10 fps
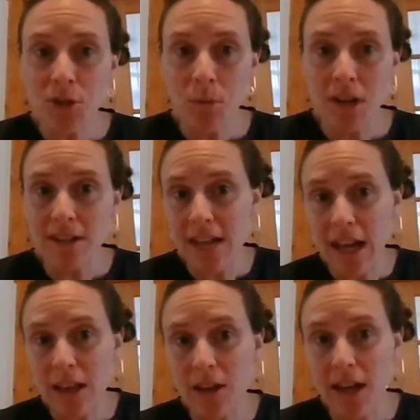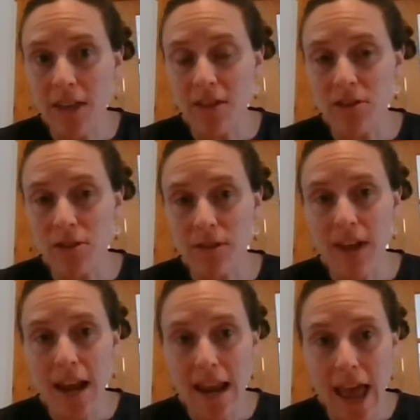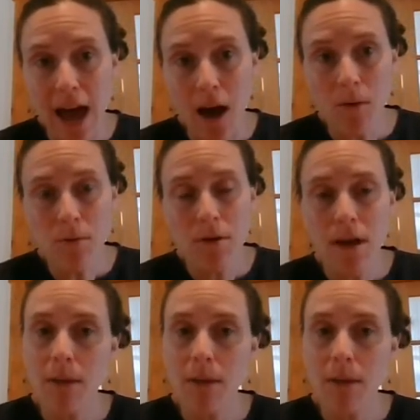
you want to take a look at the survey now